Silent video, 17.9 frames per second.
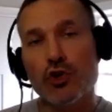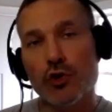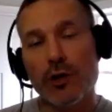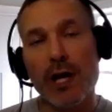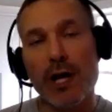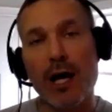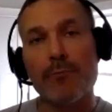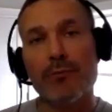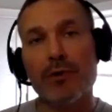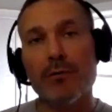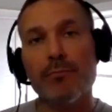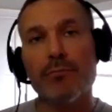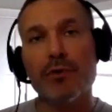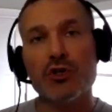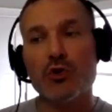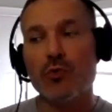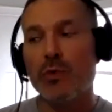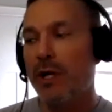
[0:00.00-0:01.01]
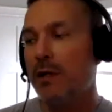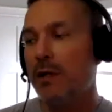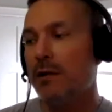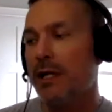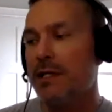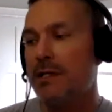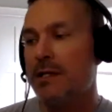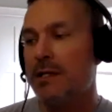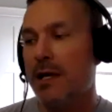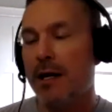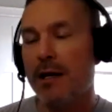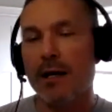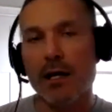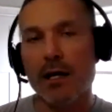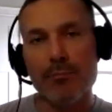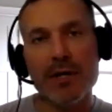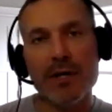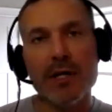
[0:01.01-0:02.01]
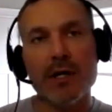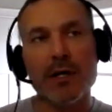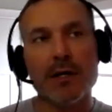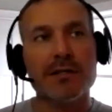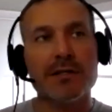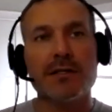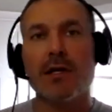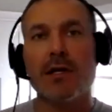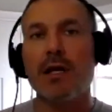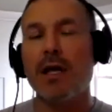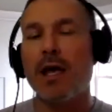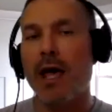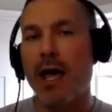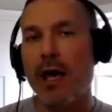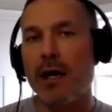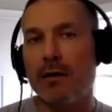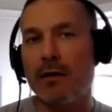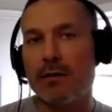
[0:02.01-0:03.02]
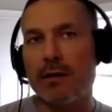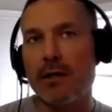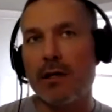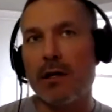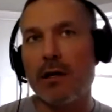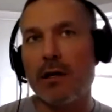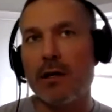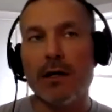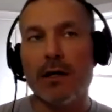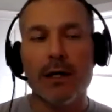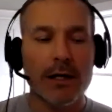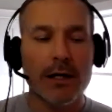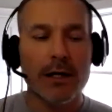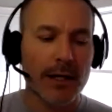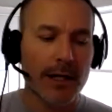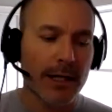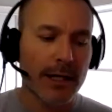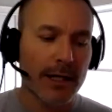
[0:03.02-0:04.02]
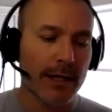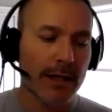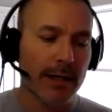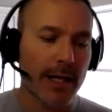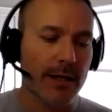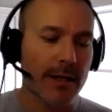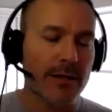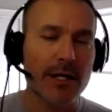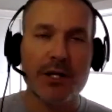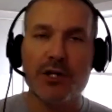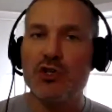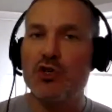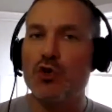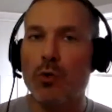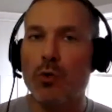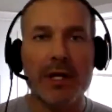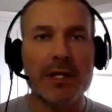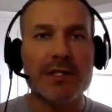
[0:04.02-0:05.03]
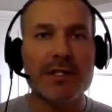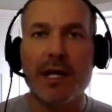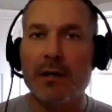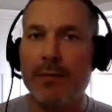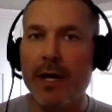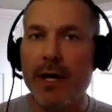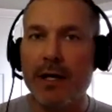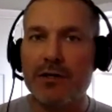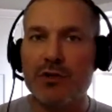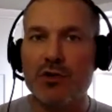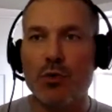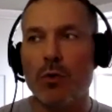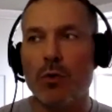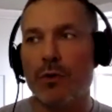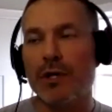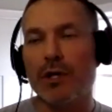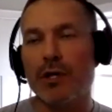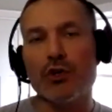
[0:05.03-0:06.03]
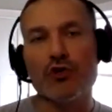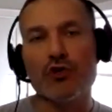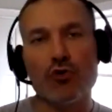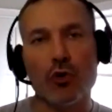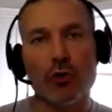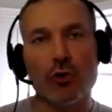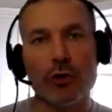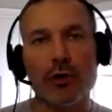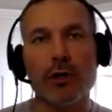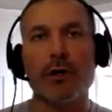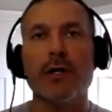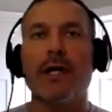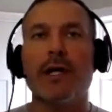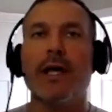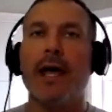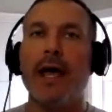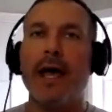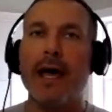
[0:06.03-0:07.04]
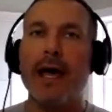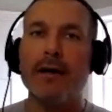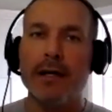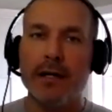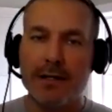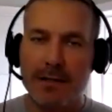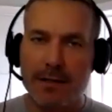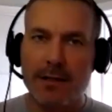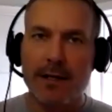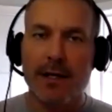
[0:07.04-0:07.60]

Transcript: happen between, let's say, a PLC and the historian database, or the controller and its